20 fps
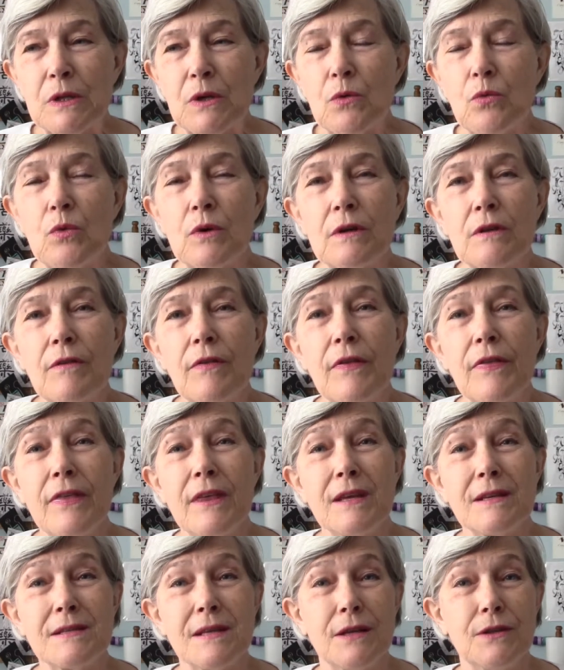One of the
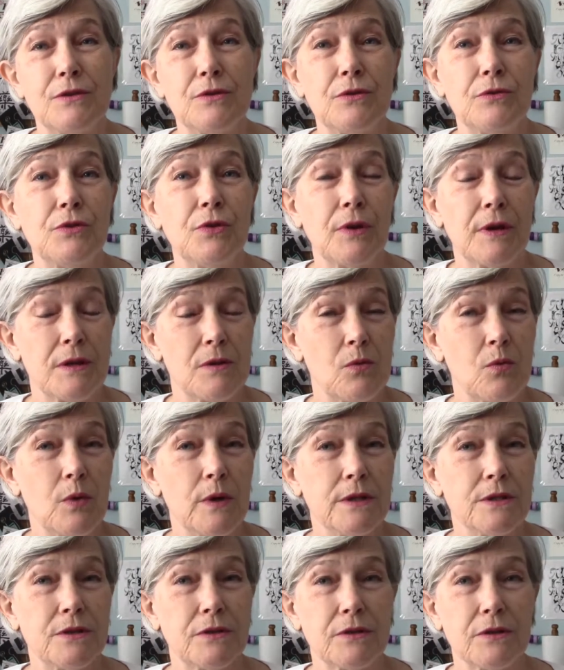things I do during the
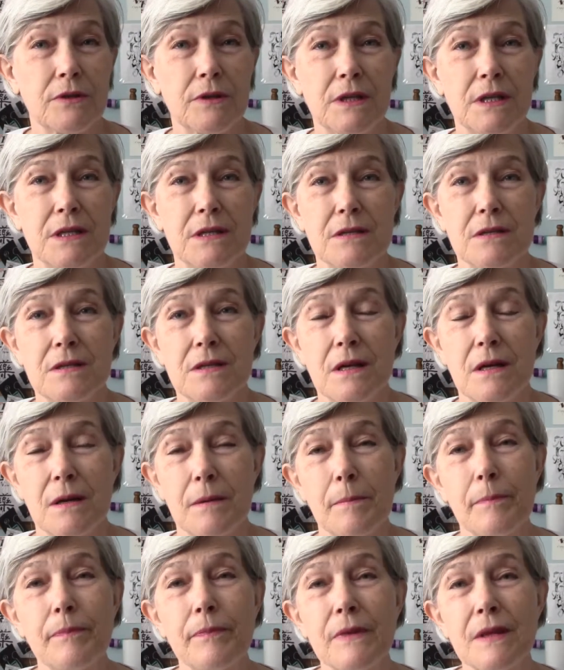winter is
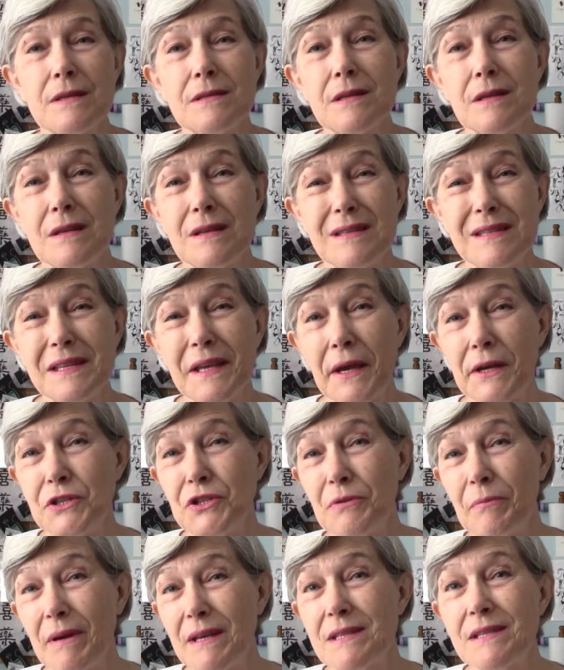sit and sketch
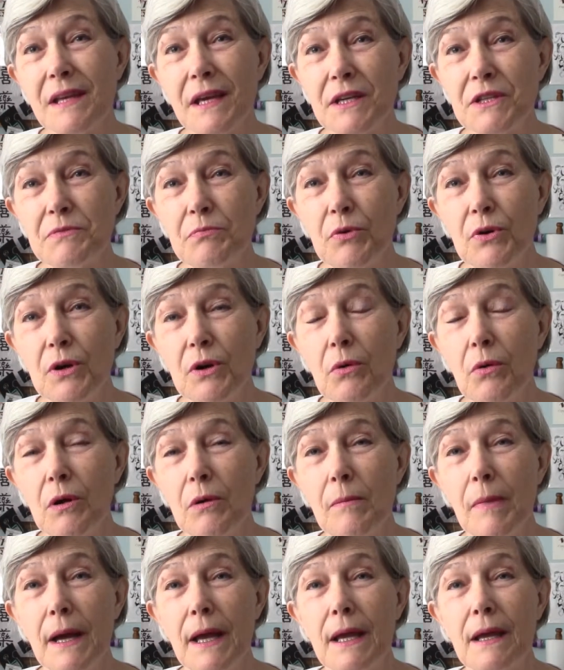in my sketchbook while
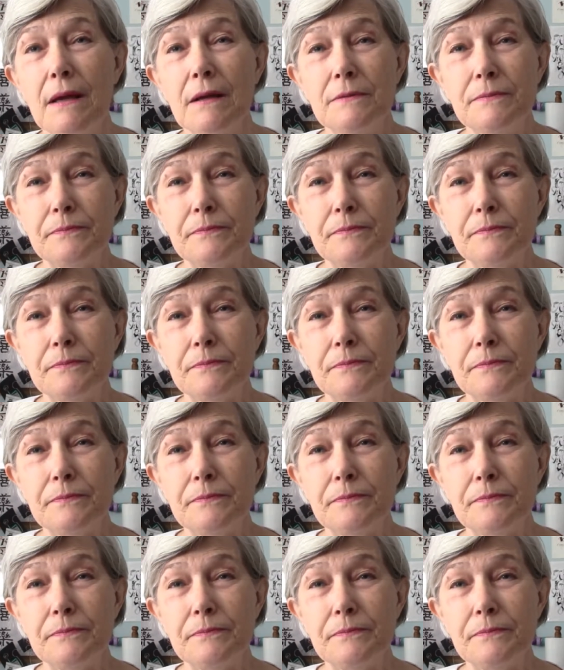my